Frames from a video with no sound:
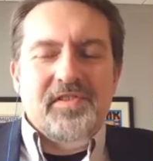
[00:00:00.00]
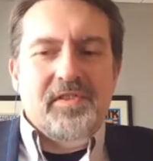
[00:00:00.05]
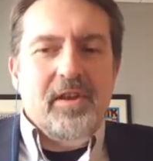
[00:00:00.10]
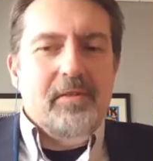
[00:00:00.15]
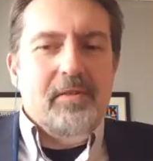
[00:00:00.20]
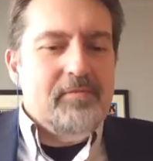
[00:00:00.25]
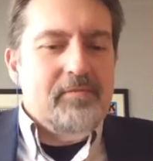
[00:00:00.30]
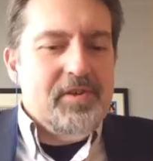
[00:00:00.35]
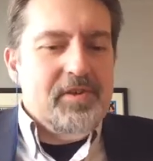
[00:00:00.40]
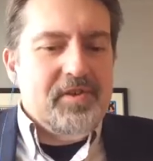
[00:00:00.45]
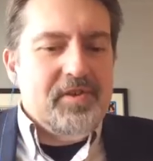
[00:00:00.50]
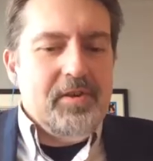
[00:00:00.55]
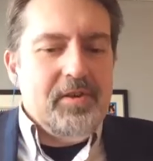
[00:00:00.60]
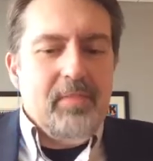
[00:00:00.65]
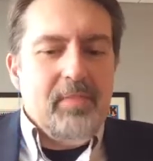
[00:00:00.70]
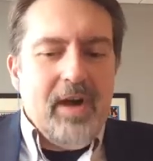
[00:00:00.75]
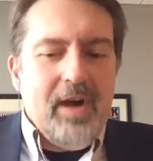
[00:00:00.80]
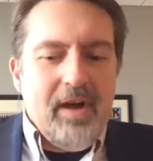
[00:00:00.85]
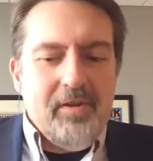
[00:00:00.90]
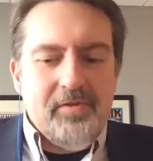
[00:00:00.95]
of risky
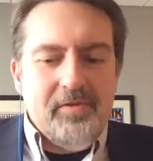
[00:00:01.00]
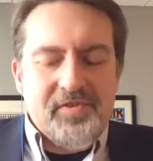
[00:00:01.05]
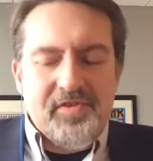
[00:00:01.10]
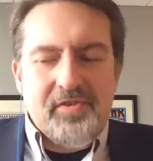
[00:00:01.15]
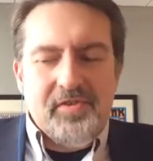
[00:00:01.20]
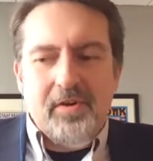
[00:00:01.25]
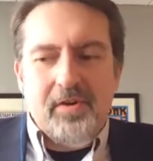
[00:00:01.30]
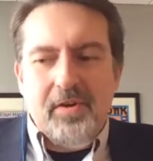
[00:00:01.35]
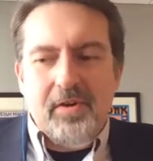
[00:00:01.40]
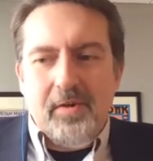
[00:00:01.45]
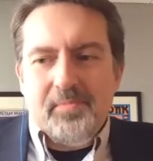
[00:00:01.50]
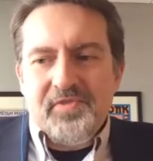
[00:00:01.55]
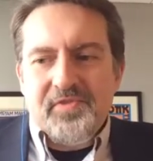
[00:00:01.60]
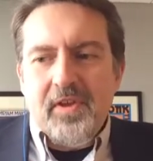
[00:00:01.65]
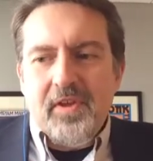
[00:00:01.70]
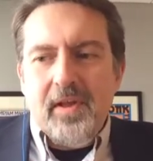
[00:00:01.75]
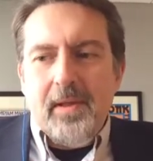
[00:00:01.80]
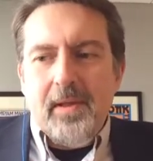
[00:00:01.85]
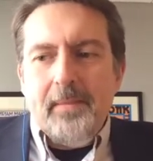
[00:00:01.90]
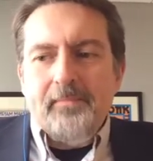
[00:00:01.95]
bio startups.
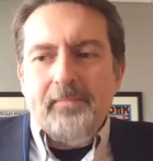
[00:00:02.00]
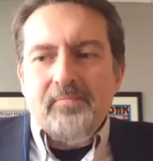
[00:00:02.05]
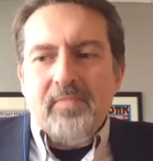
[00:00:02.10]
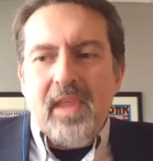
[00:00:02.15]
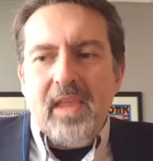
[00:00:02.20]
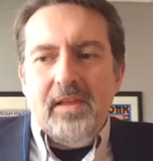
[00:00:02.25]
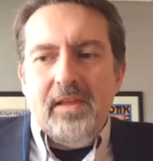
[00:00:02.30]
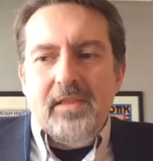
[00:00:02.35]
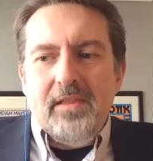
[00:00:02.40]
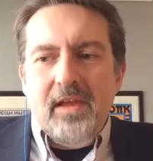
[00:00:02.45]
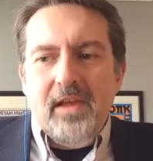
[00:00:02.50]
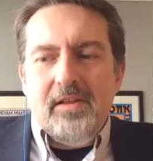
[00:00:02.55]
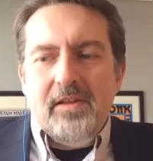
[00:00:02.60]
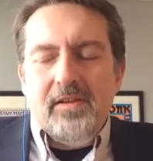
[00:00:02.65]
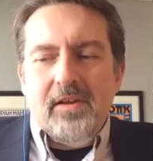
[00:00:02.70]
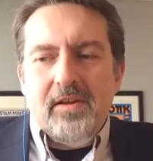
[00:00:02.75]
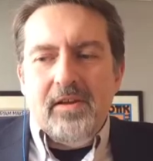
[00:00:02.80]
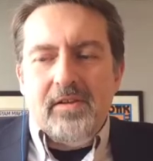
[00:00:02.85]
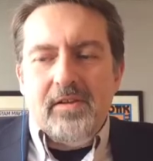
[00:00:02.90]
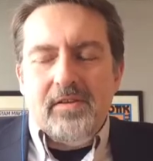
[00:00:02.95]
And
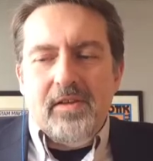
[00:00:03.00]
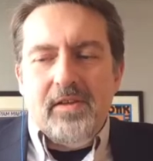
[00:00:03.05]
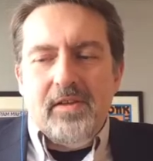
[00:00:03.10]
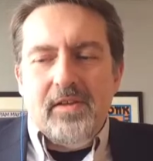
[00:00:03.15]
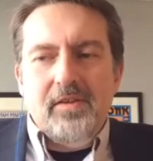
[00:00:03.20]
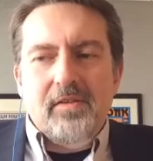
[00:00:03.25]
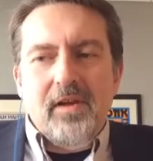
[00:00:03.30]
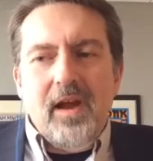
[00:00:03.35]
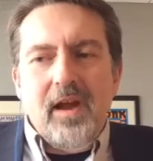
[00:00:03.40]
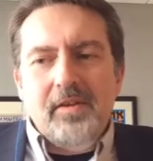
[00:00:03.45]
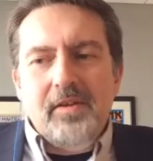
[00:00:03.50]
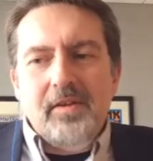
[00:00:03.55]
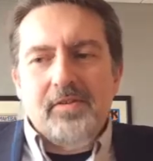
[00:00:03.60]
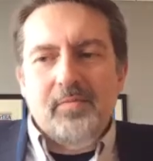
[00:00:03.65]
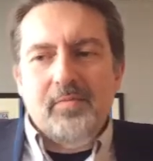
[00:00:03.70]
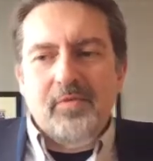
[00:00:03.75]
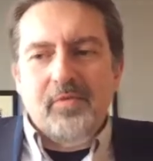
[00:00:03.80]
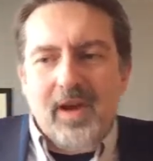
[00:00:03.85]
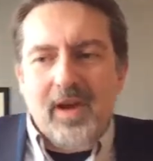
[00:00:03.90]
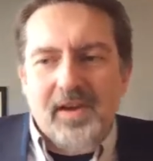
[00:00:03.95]
then later on in the
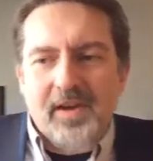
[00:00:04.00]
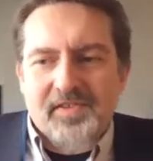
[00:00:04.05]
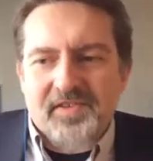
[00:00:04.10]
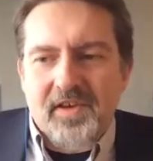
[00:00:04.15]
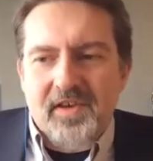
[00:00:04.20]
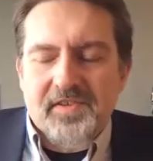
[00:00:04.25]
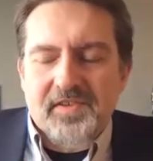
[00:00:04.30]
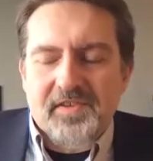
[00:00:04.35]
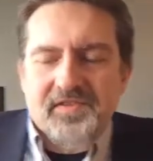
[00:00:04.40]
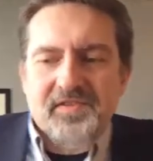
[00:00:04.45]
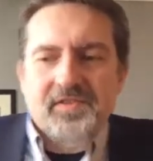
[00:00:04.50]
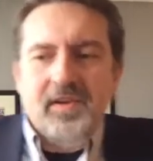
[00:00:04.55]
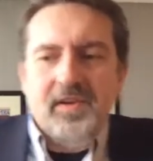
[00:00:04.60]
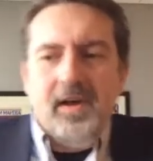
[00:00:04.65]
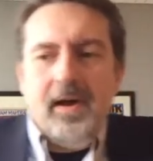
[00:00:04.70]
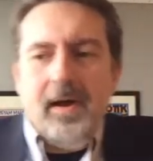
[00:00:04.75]
process,